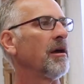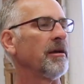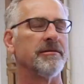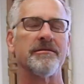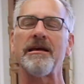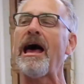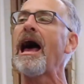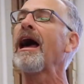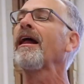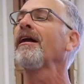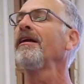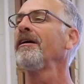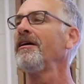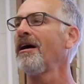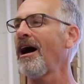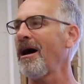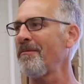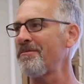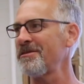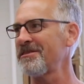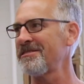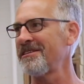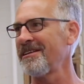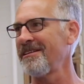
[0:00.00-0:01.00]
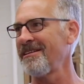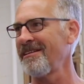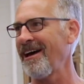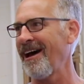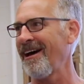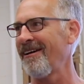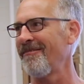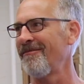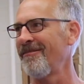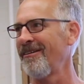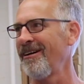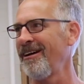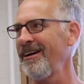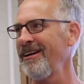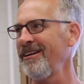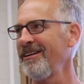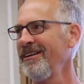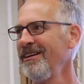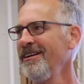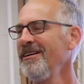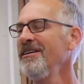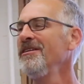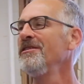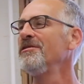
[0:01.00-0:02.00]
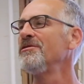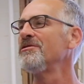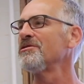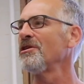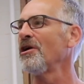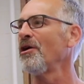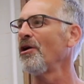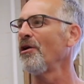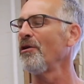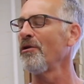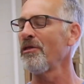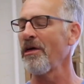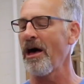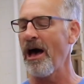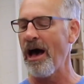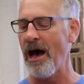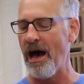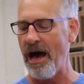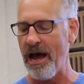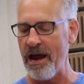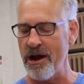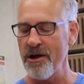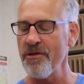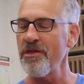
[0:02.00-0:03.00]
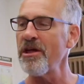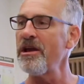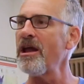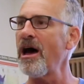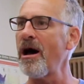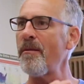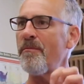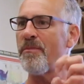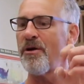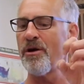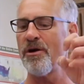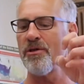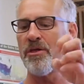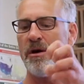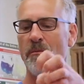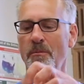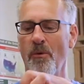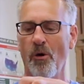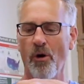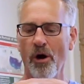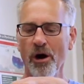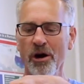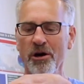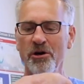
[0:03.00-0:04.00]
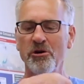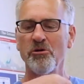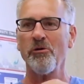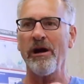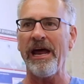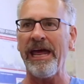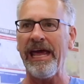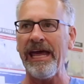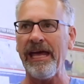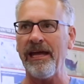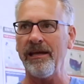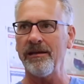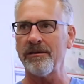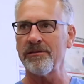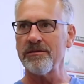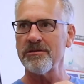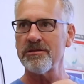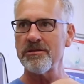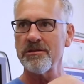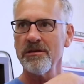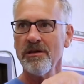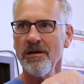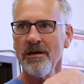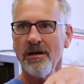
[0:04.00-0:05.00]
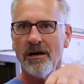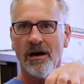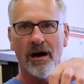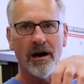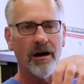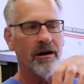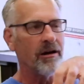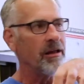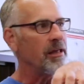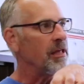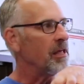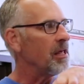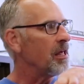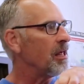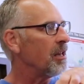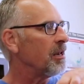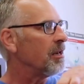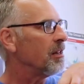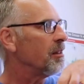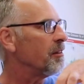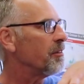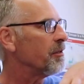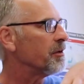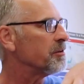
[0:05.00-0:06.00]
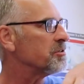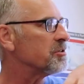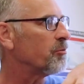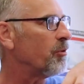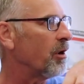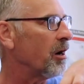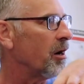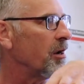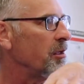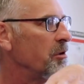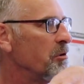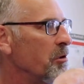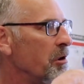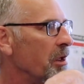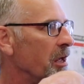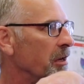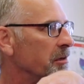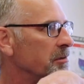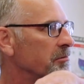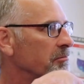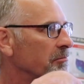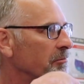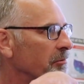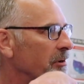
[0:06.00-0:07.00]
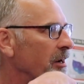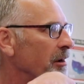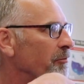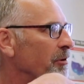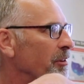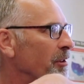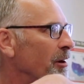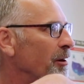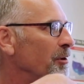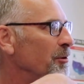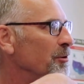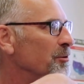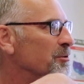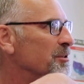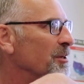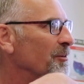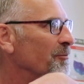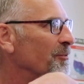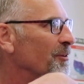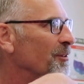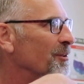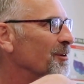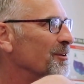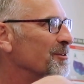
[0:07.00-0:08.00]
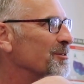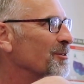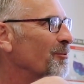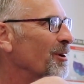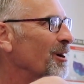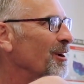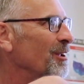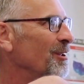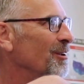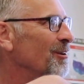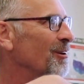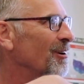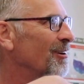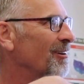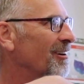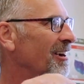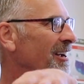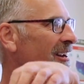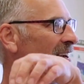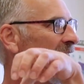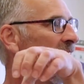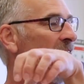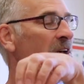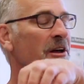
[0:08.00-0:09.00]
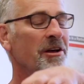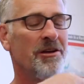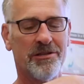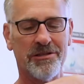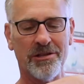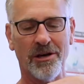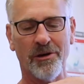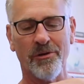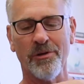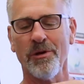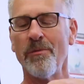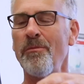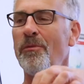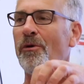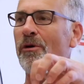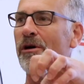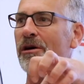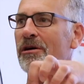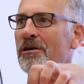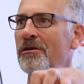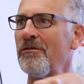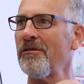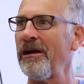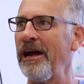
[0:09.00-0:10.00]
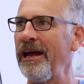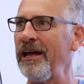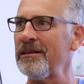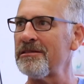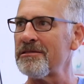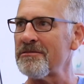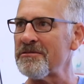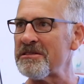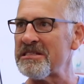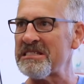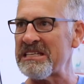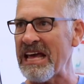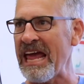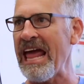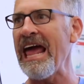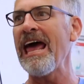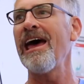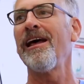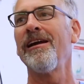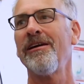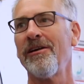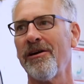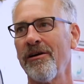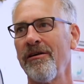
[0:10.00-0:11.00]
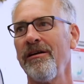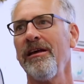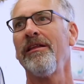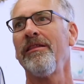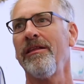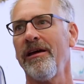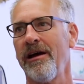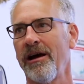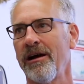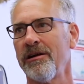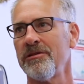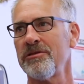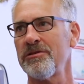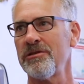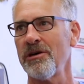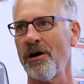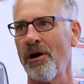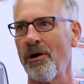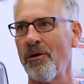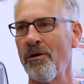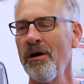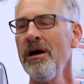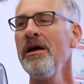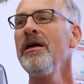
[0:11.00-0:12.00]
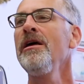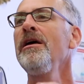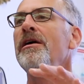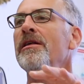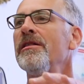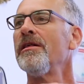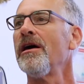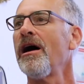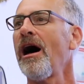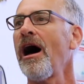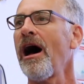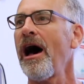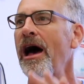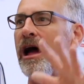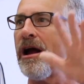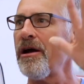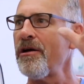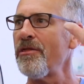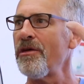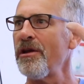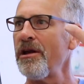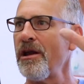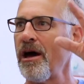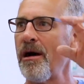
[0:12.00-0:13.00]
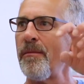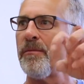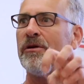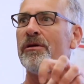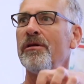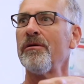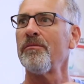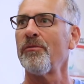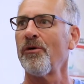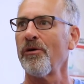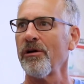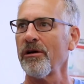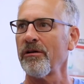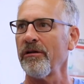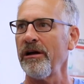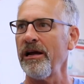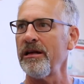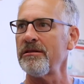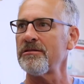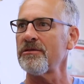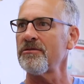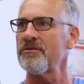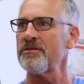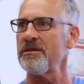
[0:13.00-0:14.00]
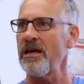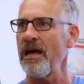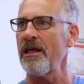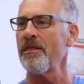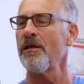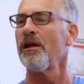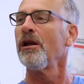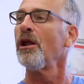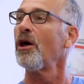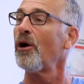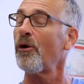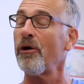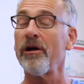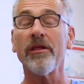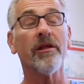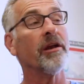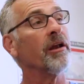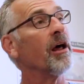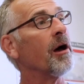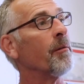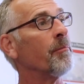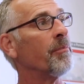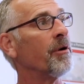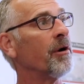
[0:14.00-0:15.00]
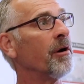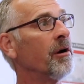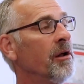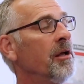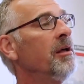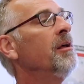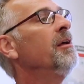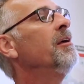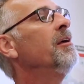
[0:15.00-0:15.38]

Exactly opposite of that, right? So the higher the number, the more grains are in the square unit, whatever they're using for the square unit, right? So the more grains of sand are in there. So the higher the number, the more grains of sand. The lower the number,